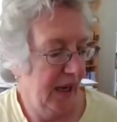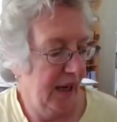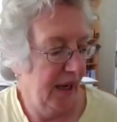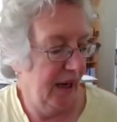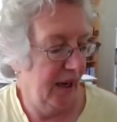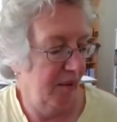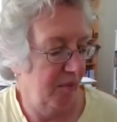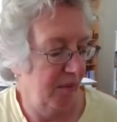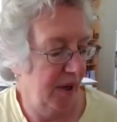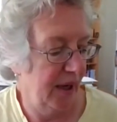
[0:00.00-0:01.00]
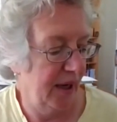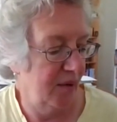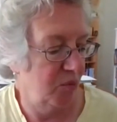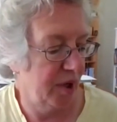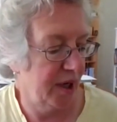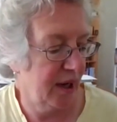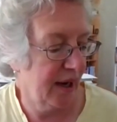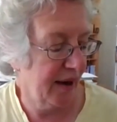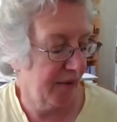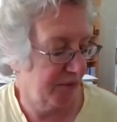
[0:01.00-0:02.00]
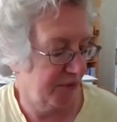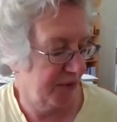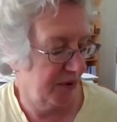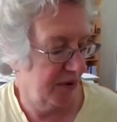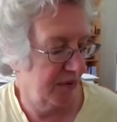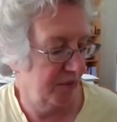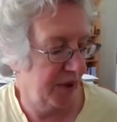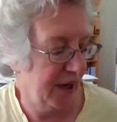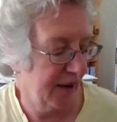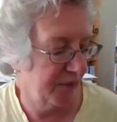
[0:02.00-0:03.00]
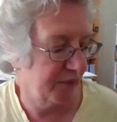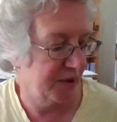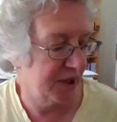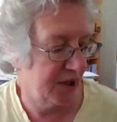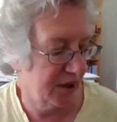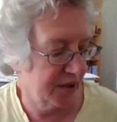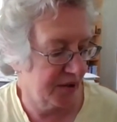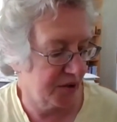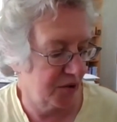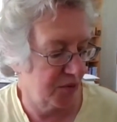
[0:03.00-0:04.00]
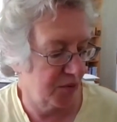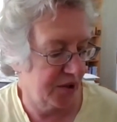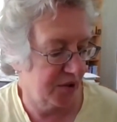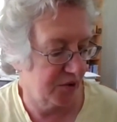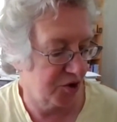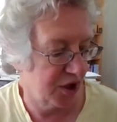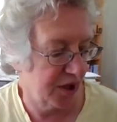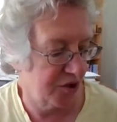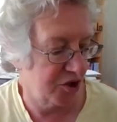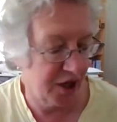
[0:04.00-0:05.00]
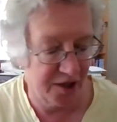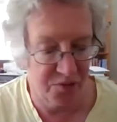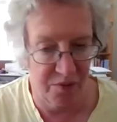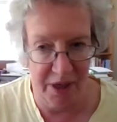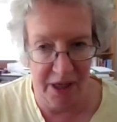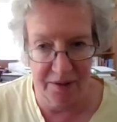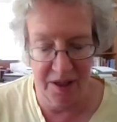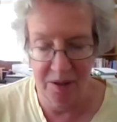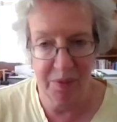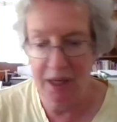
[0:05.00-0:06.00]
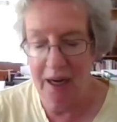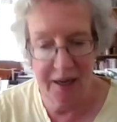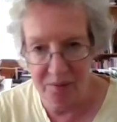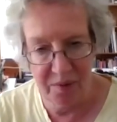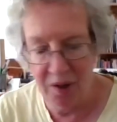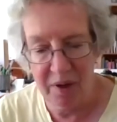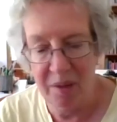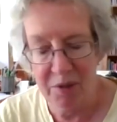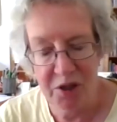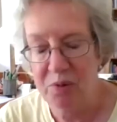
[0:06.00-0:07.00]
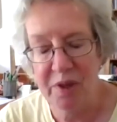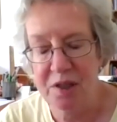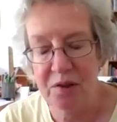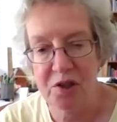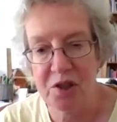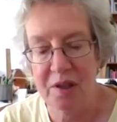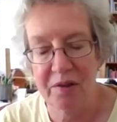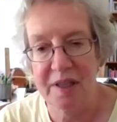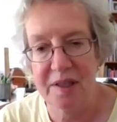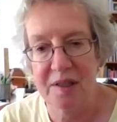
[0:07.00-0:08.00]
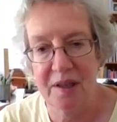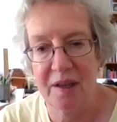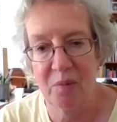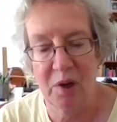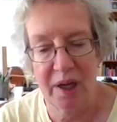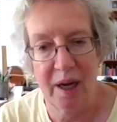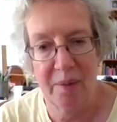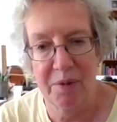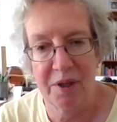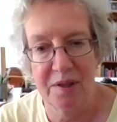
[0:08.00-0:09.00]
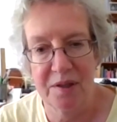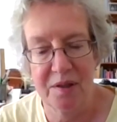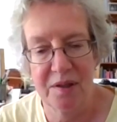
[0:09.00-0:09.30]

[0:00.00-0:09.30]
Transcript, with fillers: Yeah. Um, and we have we have Derek's good research on Shays' rebellion, but I don't know how much research there is on what happened